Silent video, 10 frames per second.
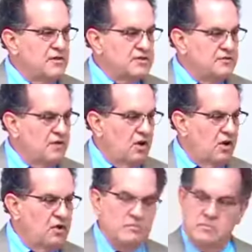First of
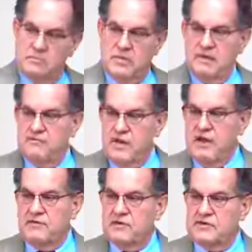all, they've
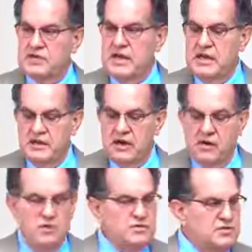never seen
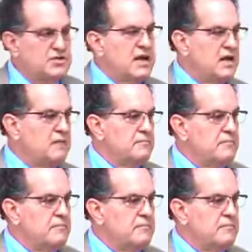their own sin.